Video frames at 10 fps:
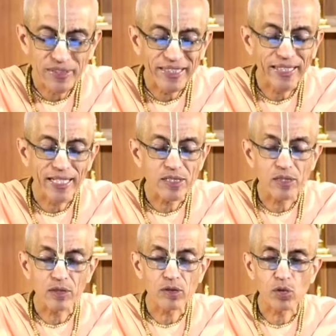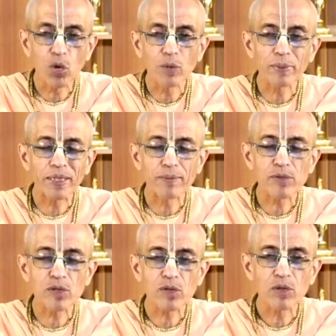thing as soul
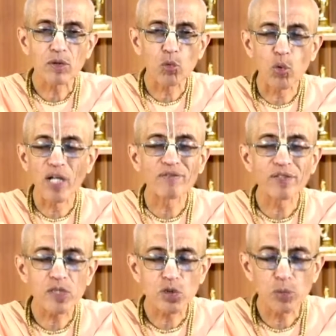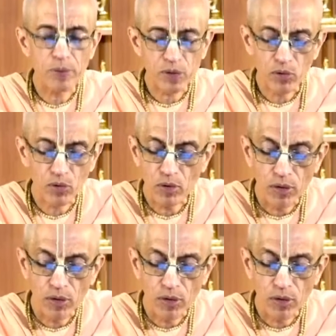becomes one with the super soul.